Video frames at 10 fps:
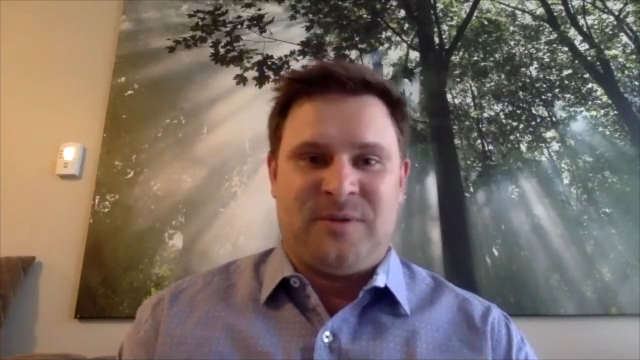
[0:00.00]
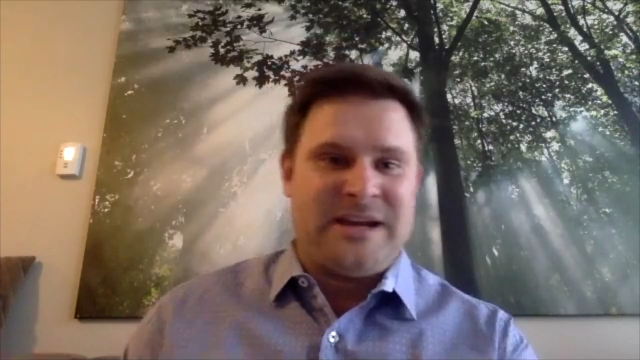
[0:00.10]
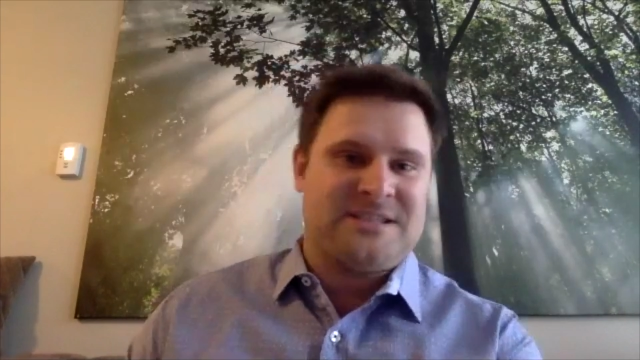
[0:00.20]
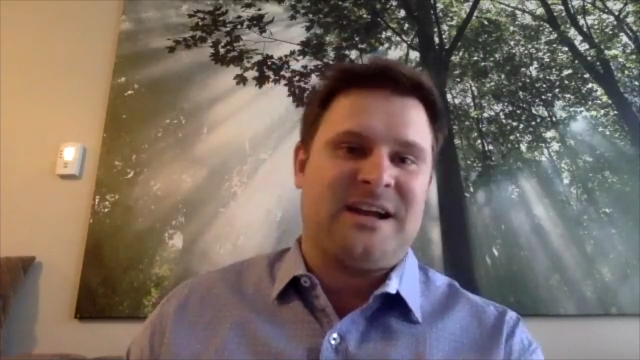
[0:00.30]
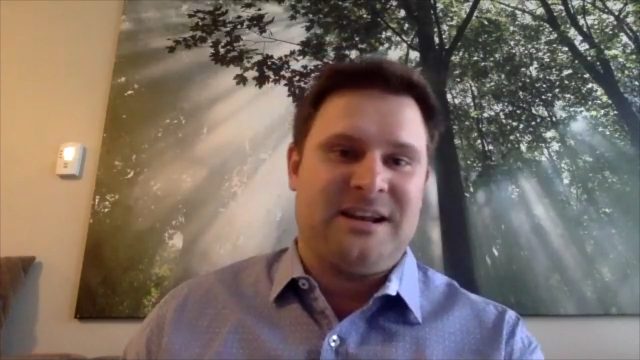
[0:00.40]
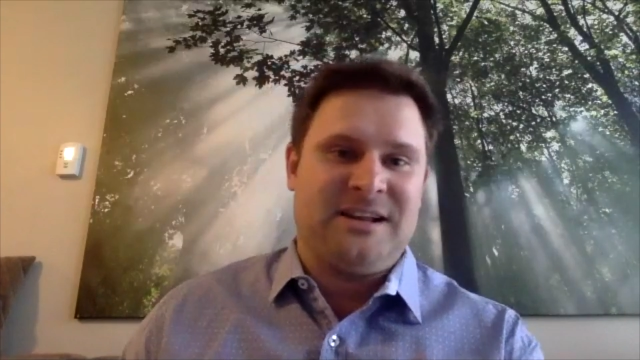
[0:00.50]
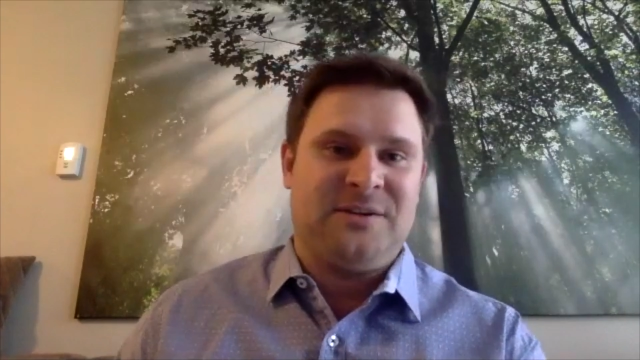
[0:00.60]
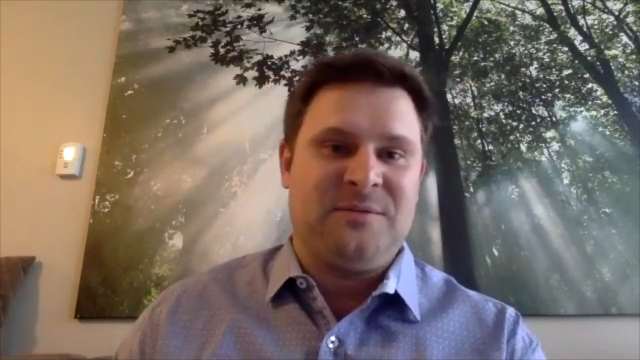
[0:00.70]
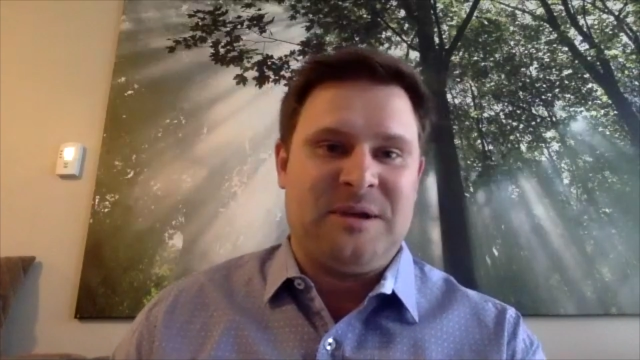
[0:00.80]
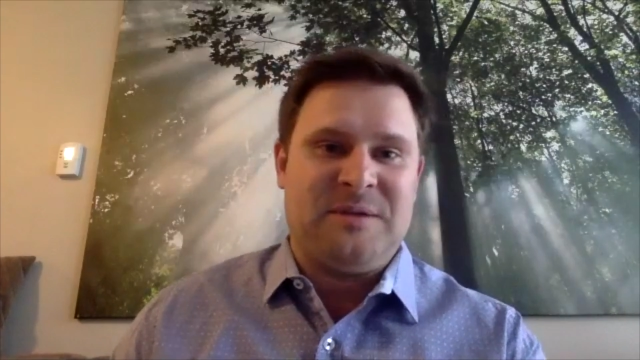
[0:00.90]
to the
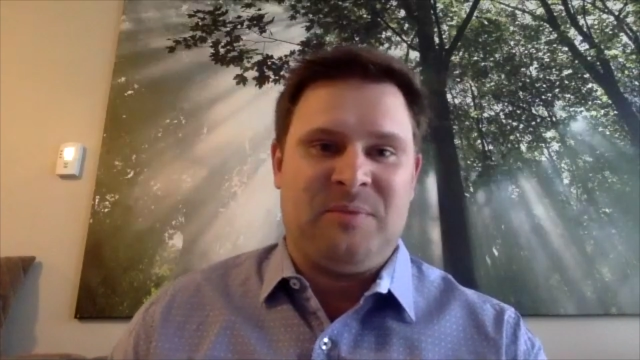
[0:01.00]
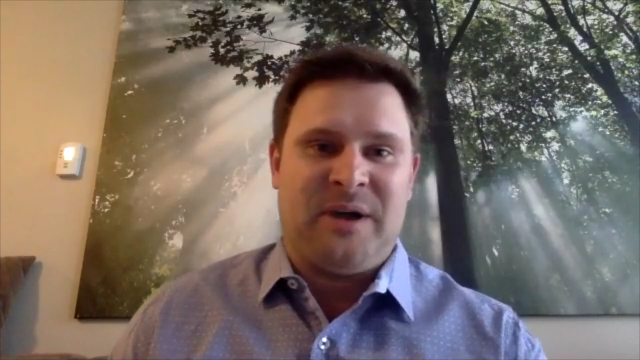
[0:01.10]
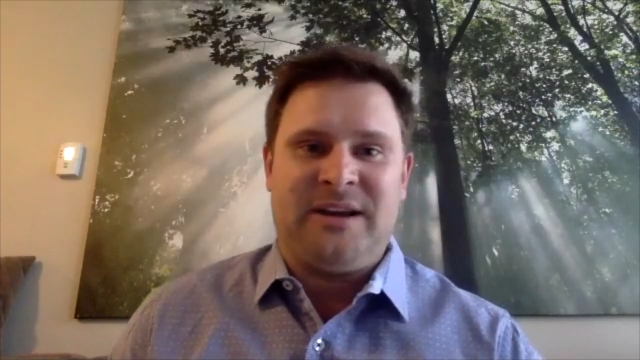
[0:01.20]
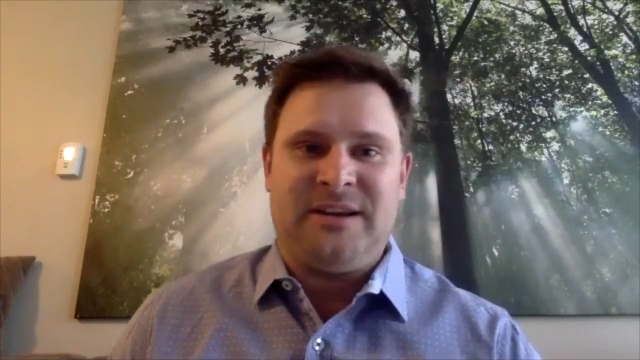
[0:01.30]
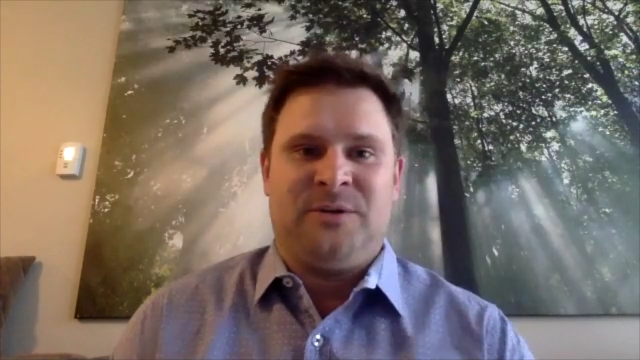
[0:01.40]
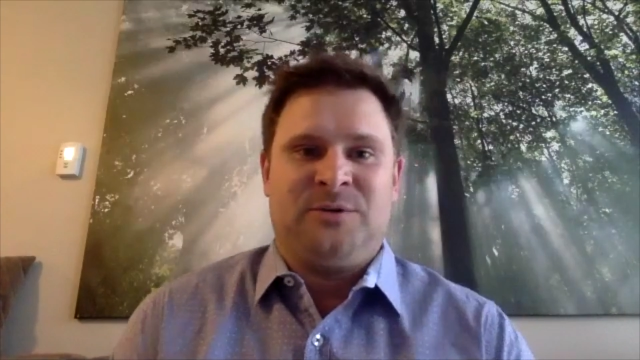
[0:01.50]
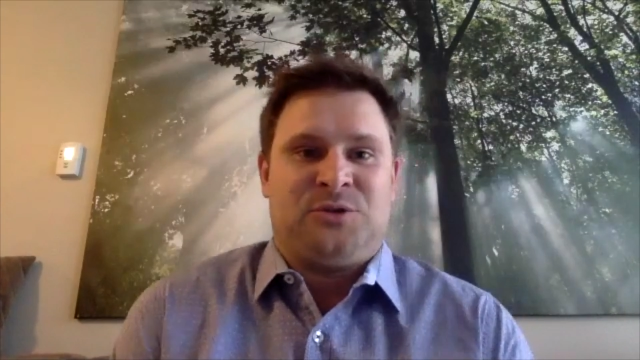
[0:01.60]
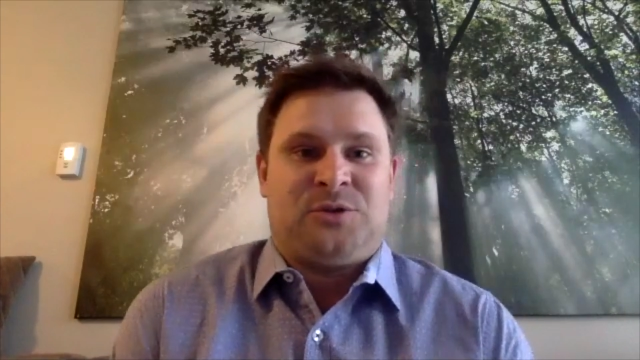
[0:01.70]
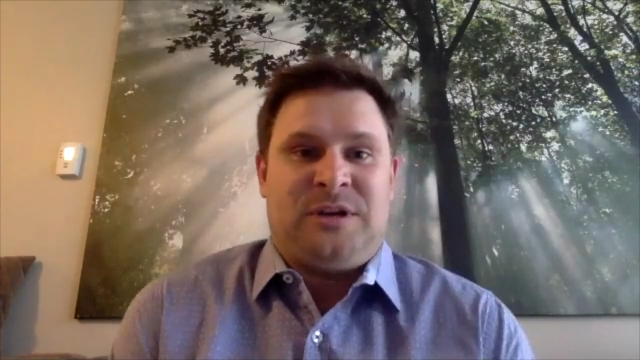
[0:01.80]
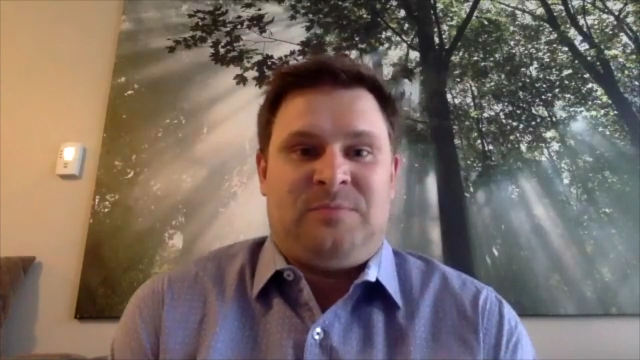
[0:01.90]
wayside a little bit, but, you
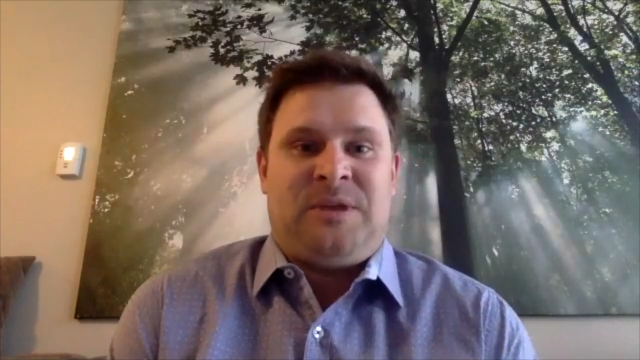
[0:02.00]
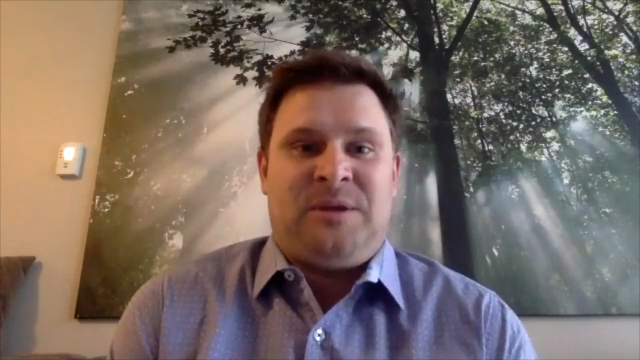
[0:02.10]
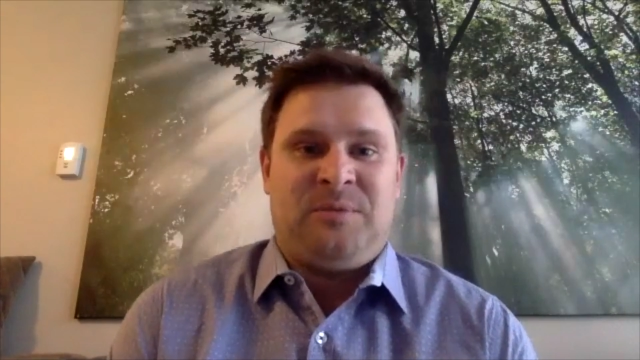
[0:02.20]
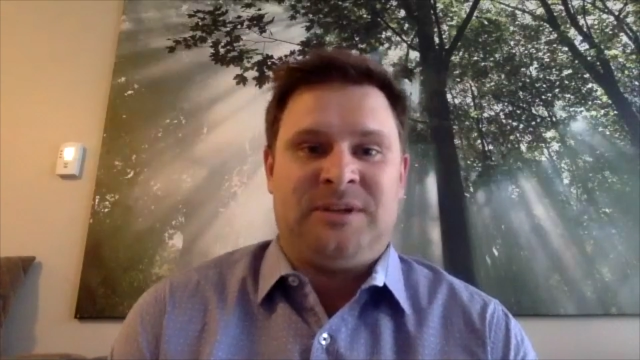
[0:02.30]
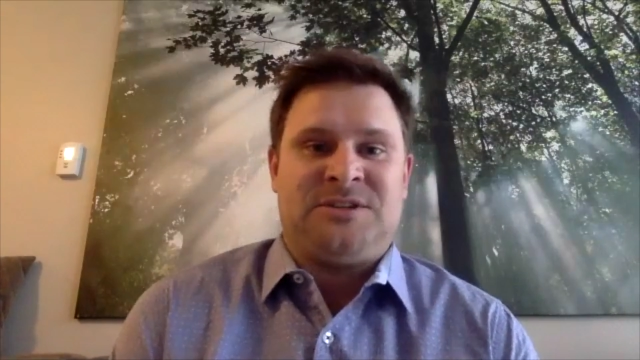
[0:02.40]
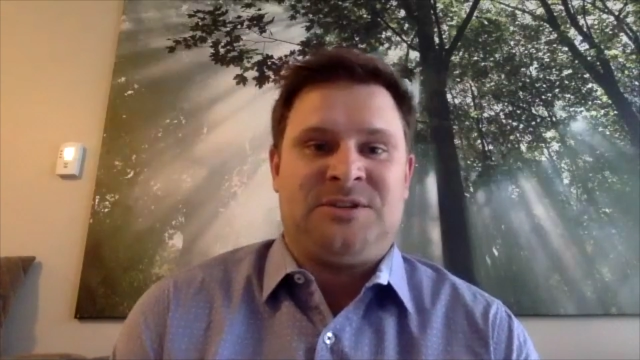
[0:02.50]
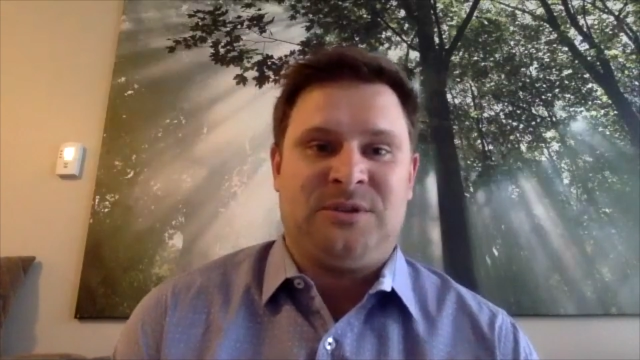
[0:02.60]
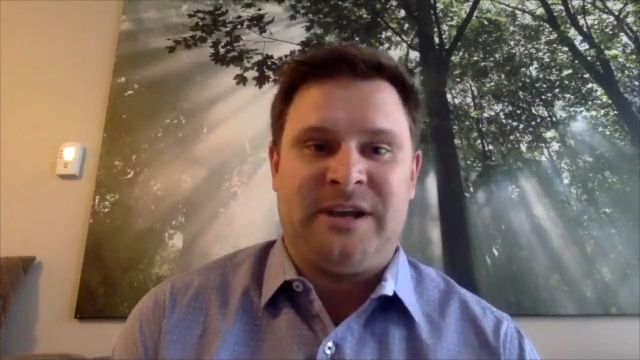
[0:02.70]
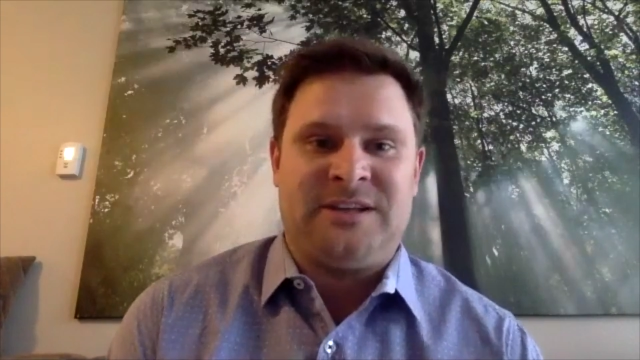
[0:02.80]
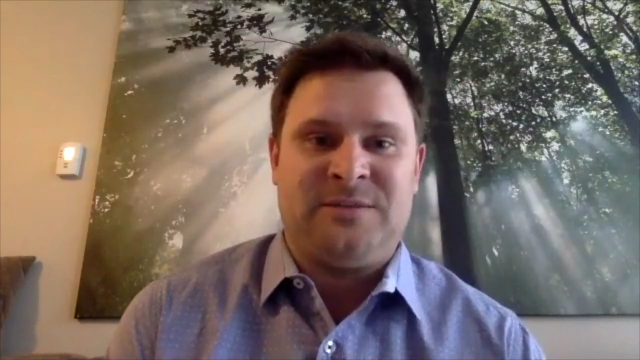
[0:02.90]
know, treat people as
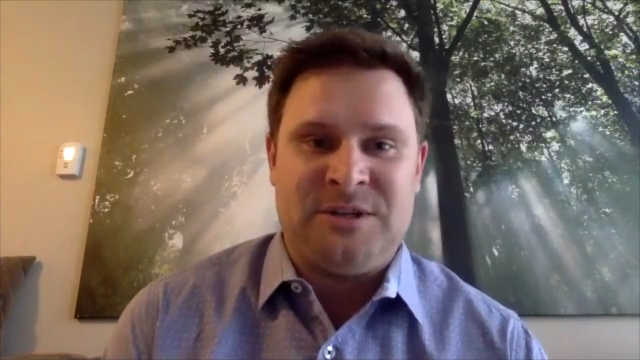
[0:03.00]
you'd like to be